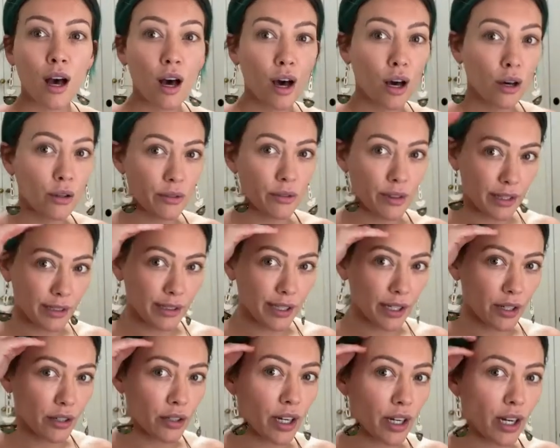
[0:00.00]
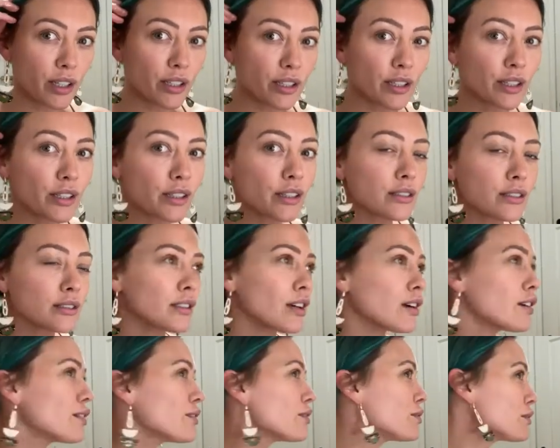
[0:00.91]
Oh, this hair color?
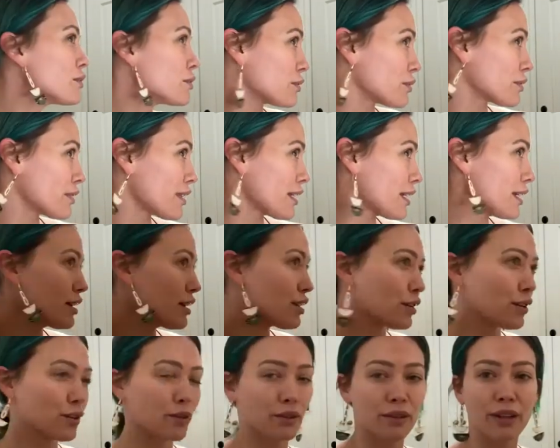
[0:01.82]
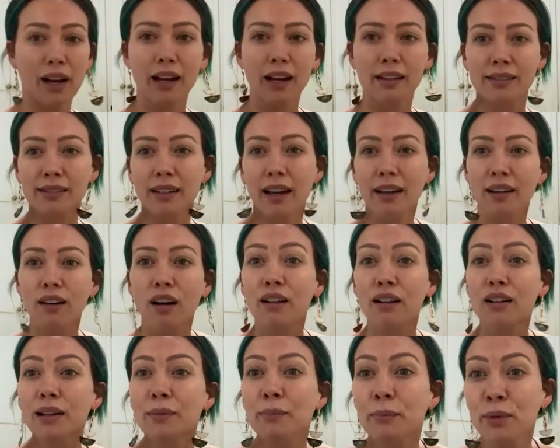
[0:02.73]
Oh, thank you. Yes, I
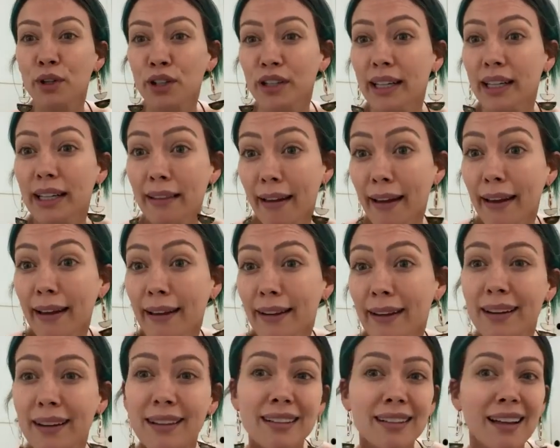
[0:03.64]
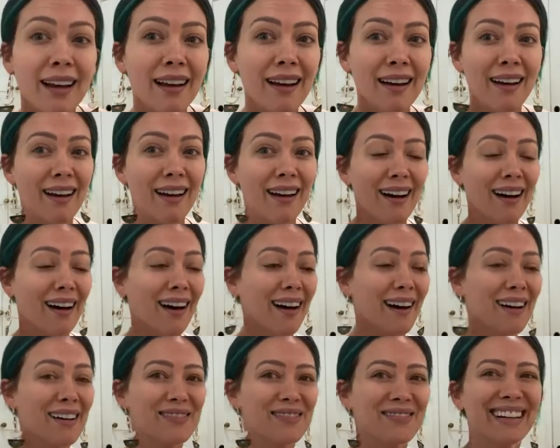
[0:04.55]
call it Murky Lake.
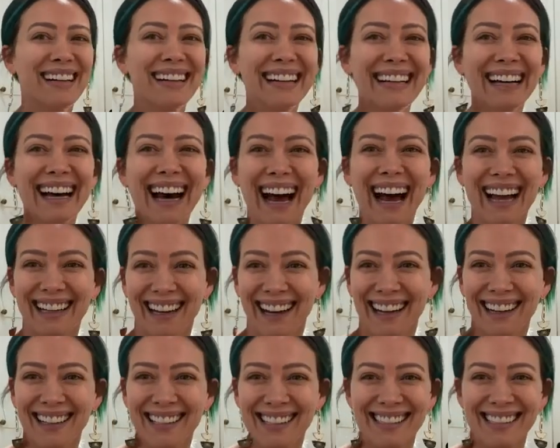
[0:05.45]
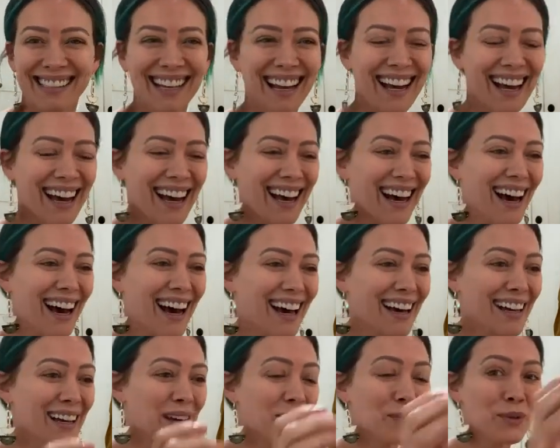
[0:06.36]
Hi guys.
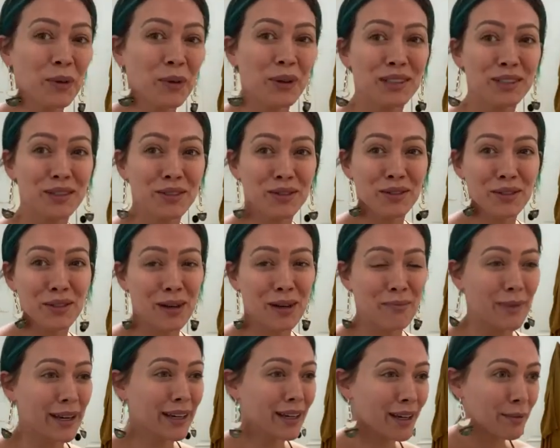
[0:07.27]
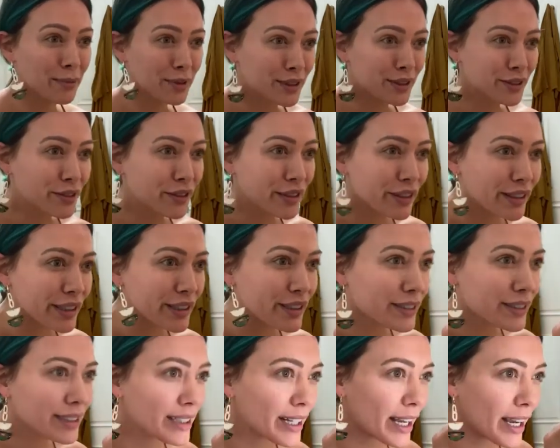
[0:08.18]
I am going to do a makeup tutorial
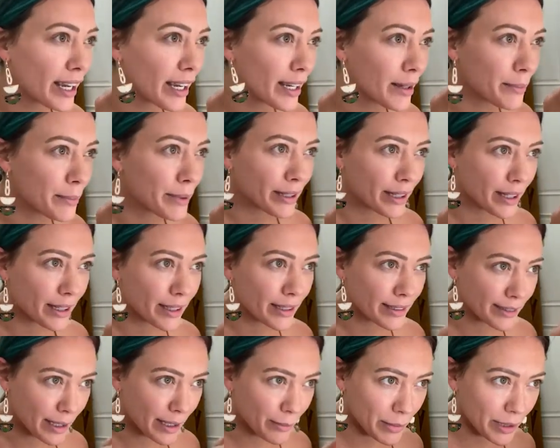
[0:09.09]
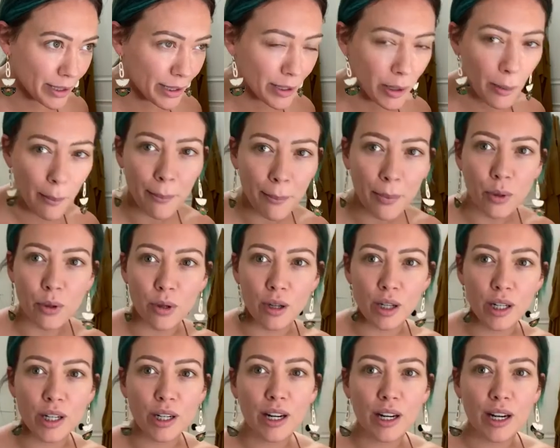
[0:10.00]
today because I'm a little
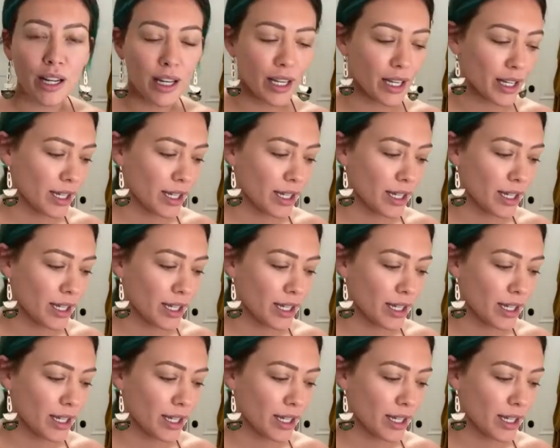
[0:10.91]
bored,